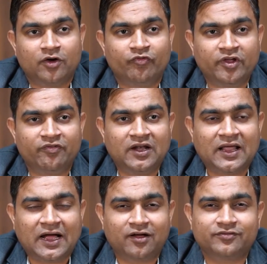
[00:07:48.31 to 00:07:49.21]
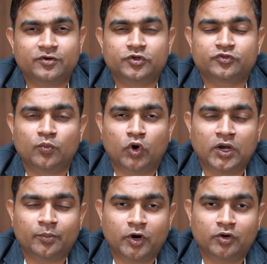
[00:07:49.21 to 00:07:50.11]
we will have a
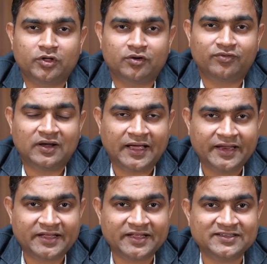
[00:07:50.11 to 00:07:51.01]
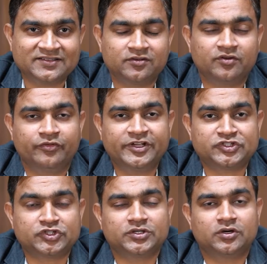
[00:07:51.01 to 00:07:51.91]
small amount of lichens
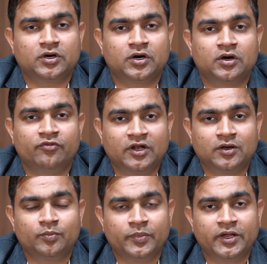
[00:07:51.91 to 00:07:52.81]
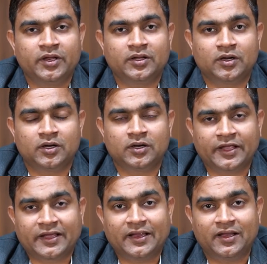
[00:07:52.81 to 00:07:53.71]
which will be
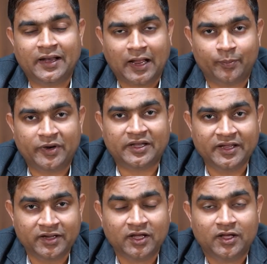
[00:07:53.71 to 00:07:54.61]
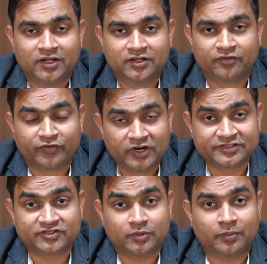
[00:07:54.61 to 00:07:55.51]
like inhabiting the
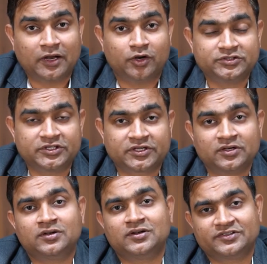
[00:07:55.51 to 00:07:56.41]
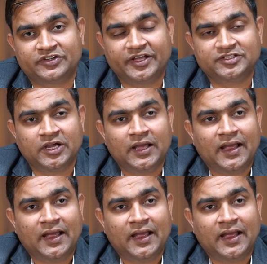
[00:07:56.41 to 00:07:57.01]
first biological stage,